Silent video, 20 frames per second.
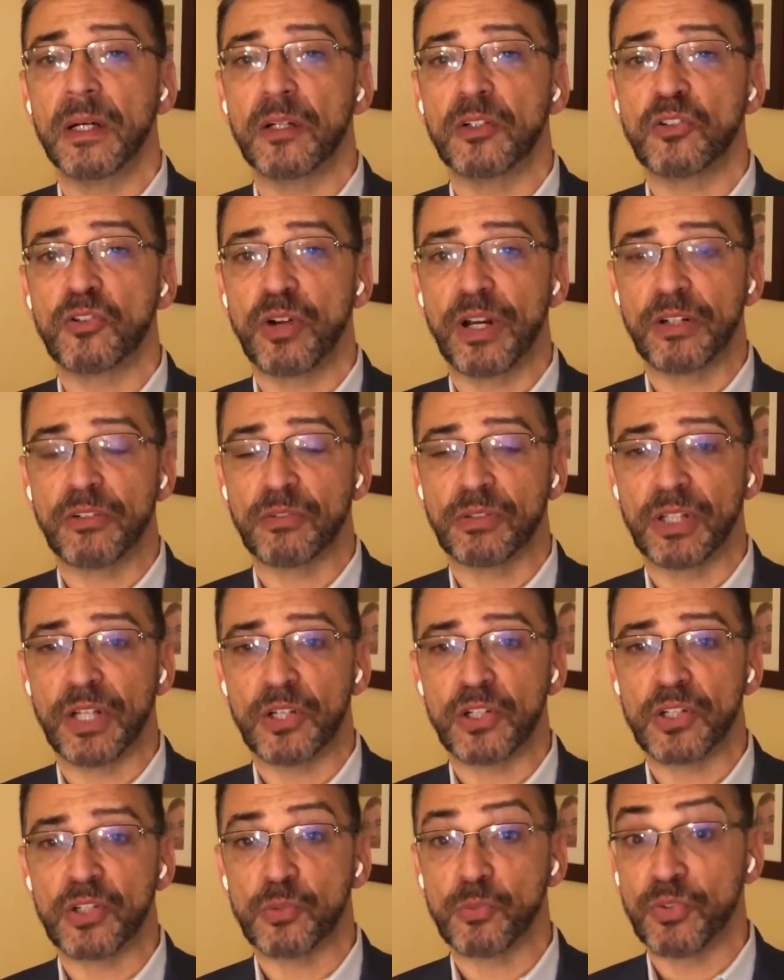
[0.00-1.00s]
trade
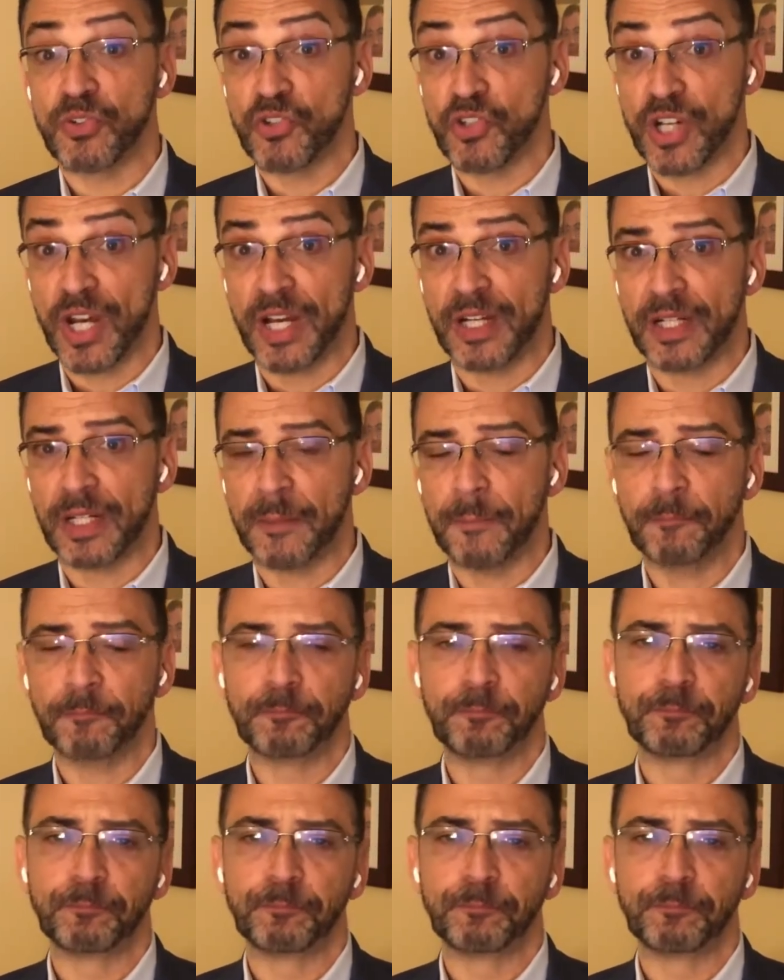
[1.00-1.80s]
relations with China.